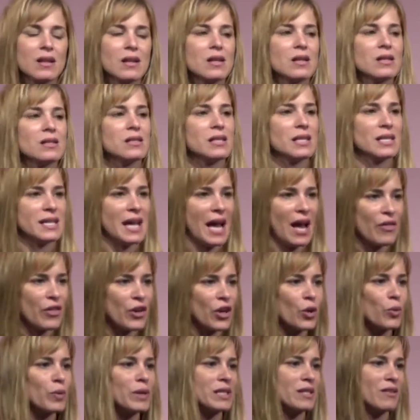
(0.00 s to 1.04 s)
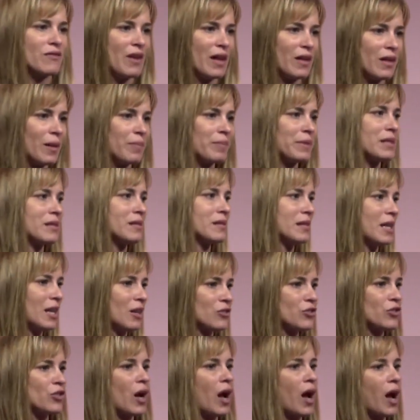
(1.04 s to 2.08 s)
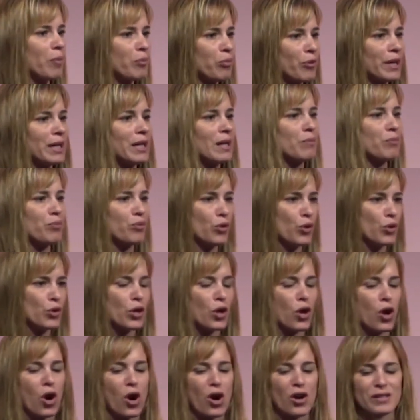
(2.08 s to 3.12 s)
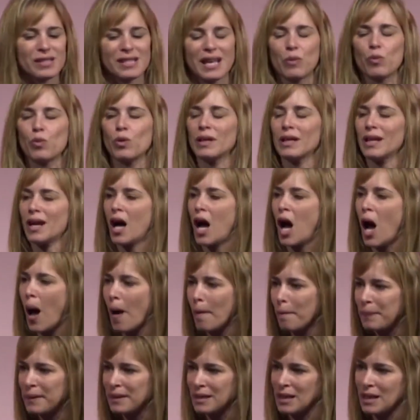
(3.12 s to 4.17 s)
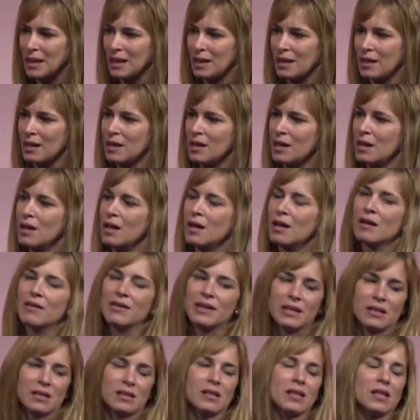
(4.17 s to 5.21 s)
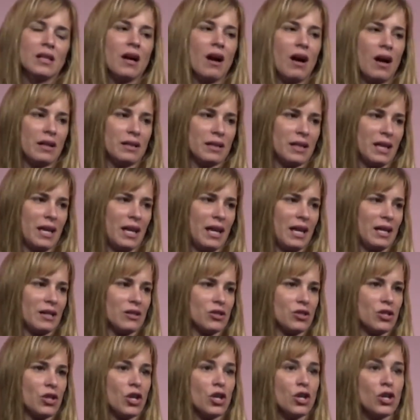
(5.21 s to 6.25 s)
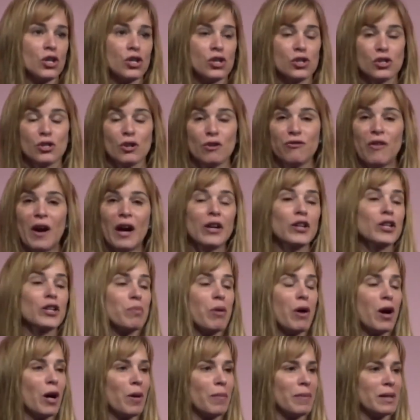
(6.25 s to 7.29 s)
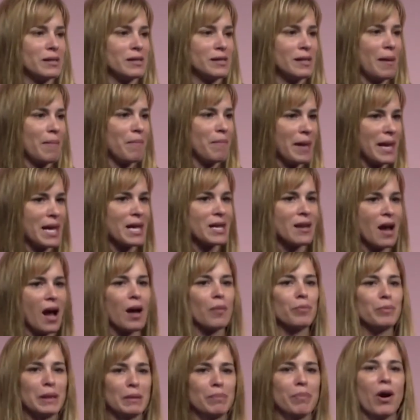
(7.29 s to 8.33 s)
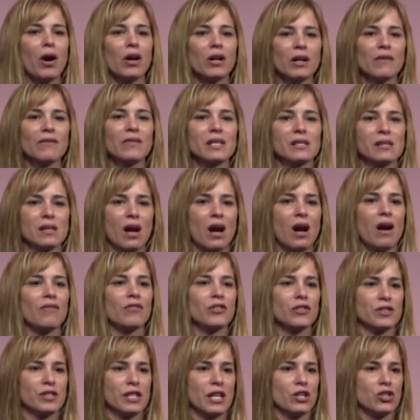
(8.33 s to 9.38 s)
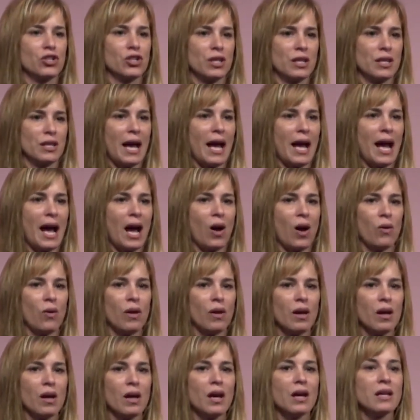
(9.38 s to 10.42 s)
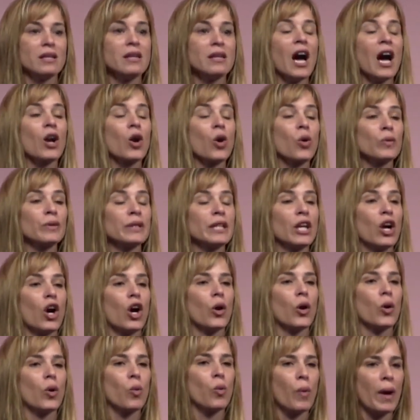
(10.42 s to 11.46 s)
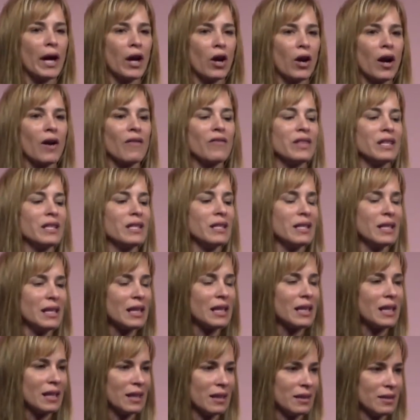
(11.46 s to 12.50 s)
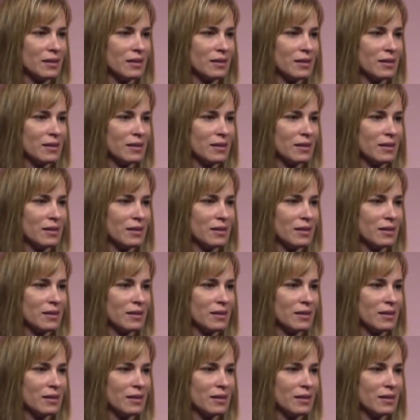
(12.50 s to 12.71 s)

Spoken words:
Together, we developed the standard operating protocols that will accompany these decon kits. So fire departments that may not be part of this conversation now, not only are aware of the need